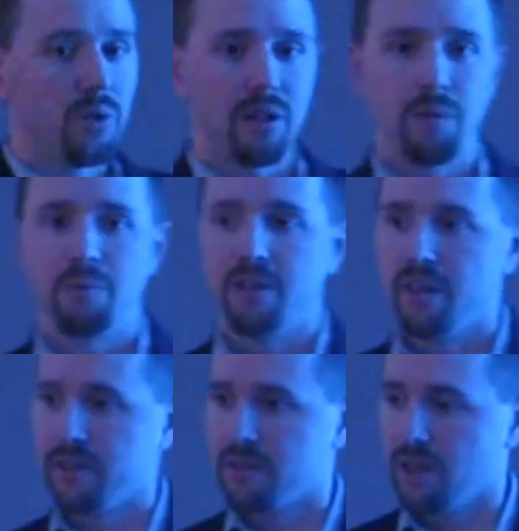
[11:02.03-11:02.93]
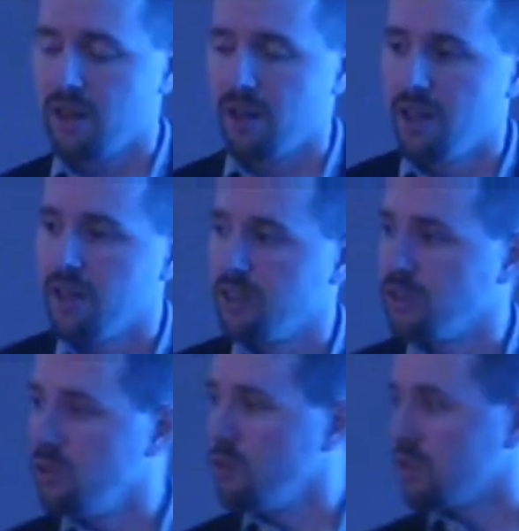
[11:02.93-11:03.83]
them that this
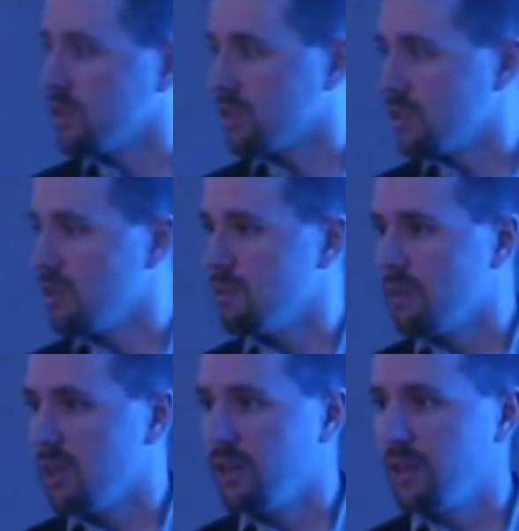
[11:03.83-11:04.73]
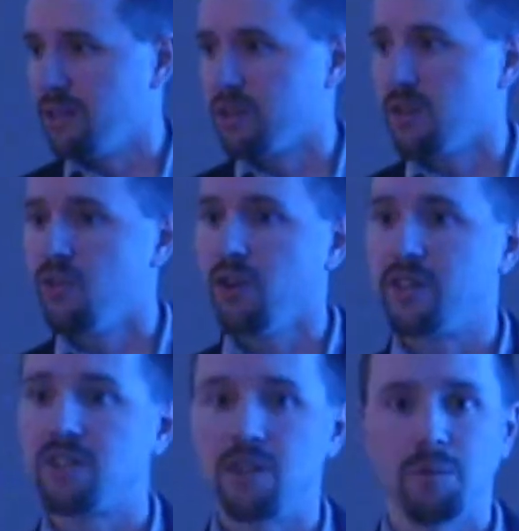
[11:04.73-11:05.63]
new system is very
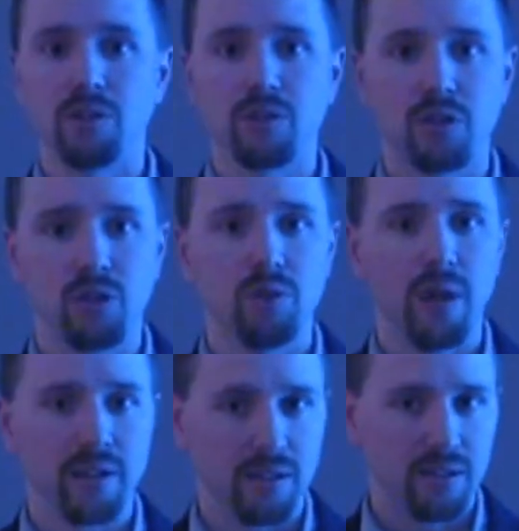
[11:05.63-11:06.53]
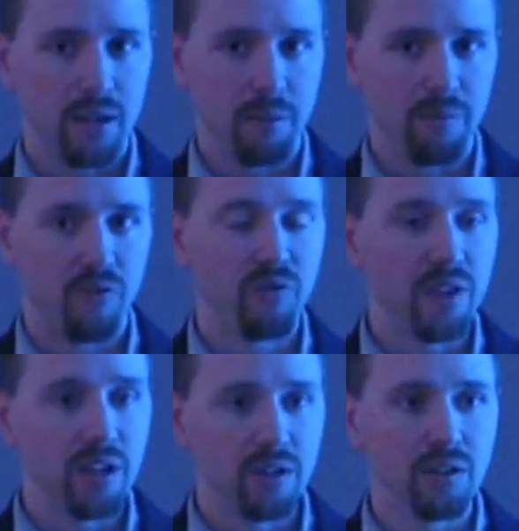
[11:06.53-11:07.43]
similar to, has the same
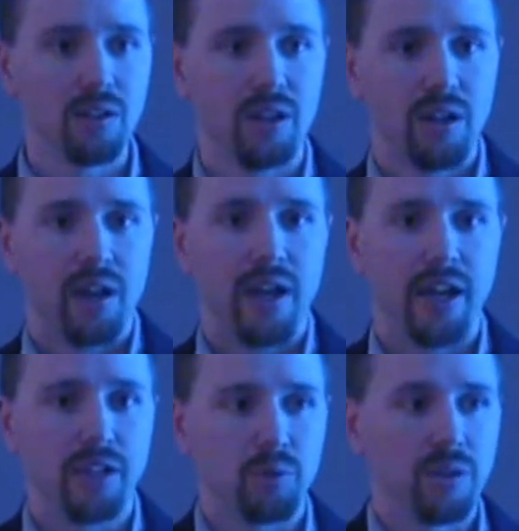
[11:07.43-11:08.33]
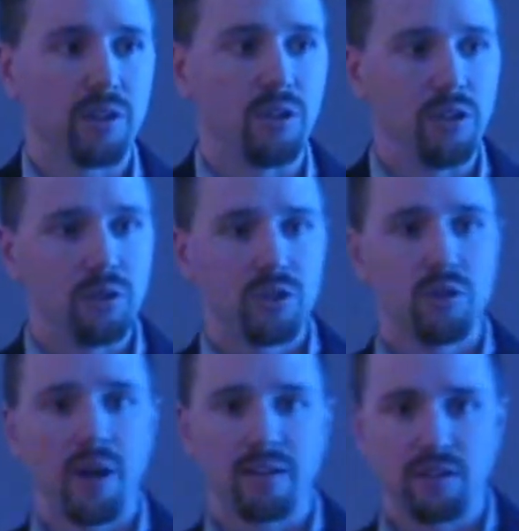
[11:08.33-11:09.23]
feel as what they're used
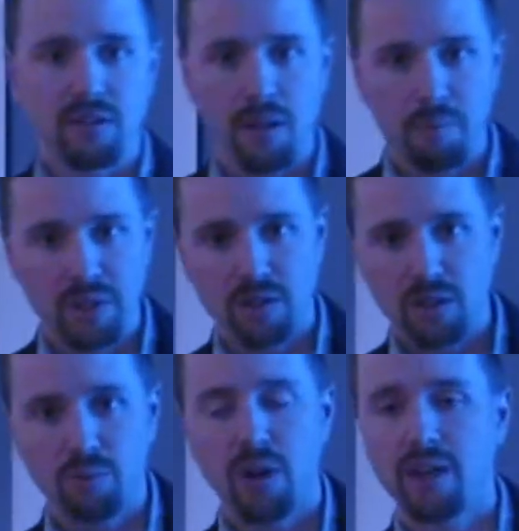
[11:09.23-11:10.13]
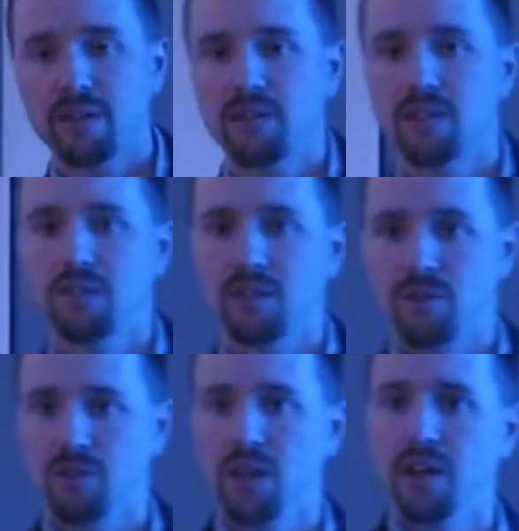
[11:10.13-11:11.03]
to, has the same business processes
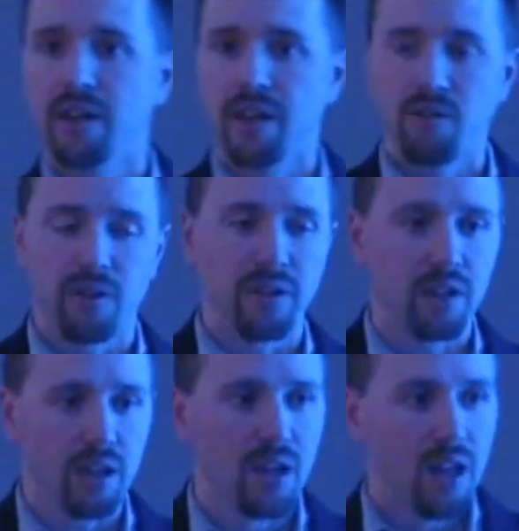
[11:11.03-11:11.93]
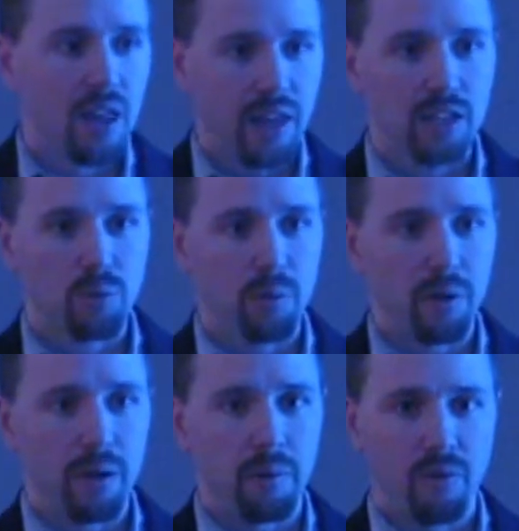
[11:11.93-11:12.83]
underlying everything, that's what we're
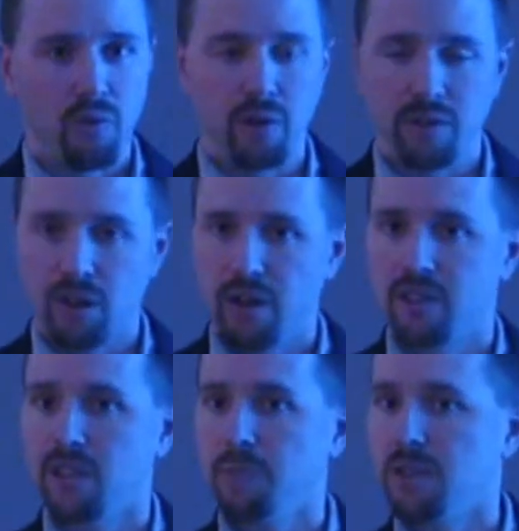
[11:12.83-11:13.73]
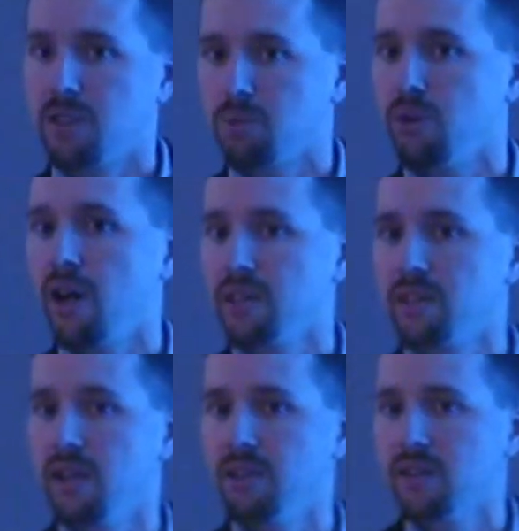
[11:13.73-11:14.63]
aiming for as our acceptance
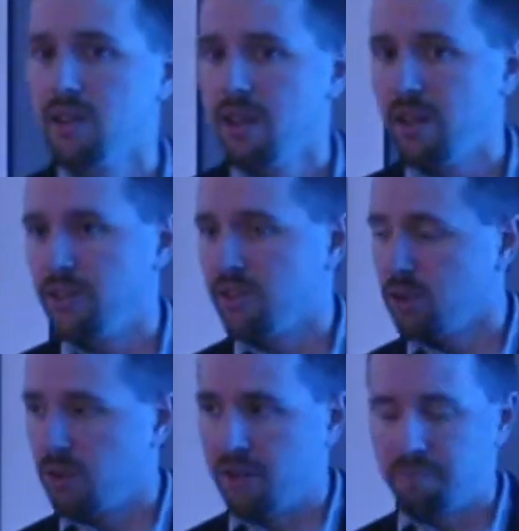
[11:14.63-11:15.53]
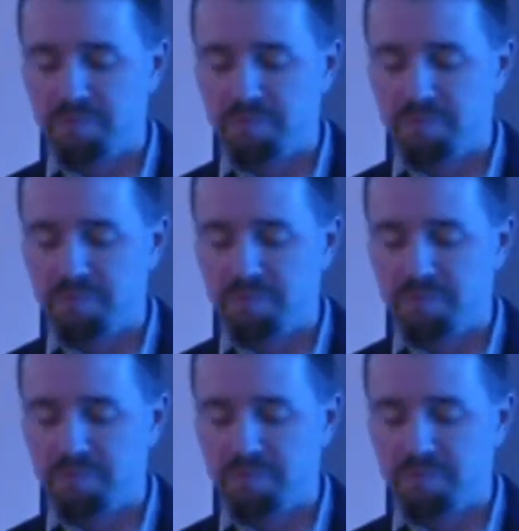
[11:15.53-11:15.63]
process, is so that